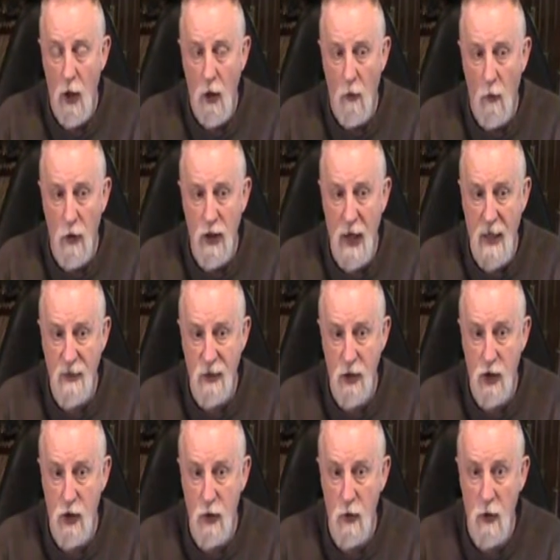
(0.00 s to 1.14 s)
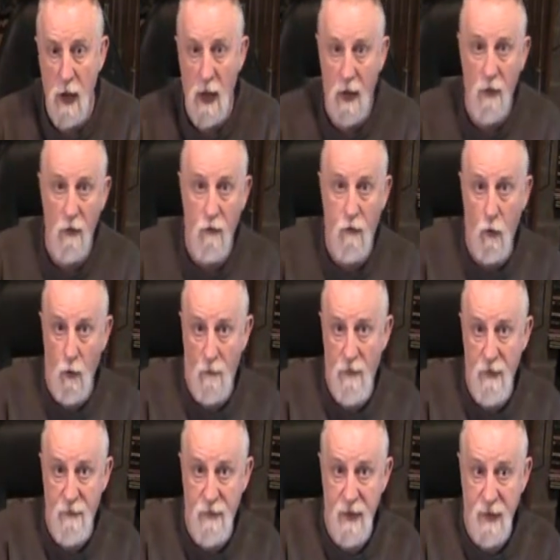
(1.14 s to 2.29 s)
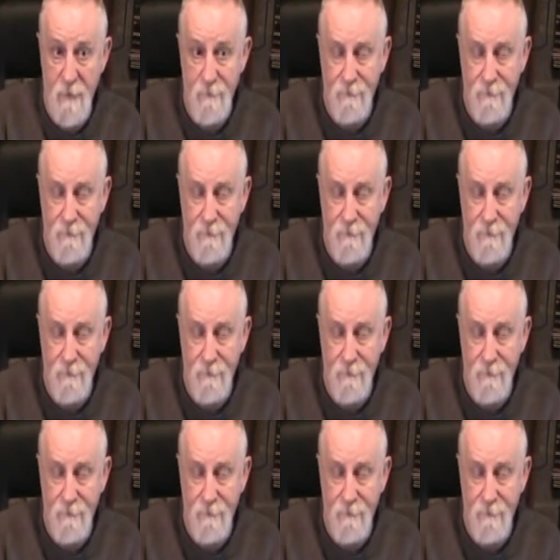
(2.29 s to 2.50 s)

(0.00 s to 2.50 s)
which has to shoot under 450.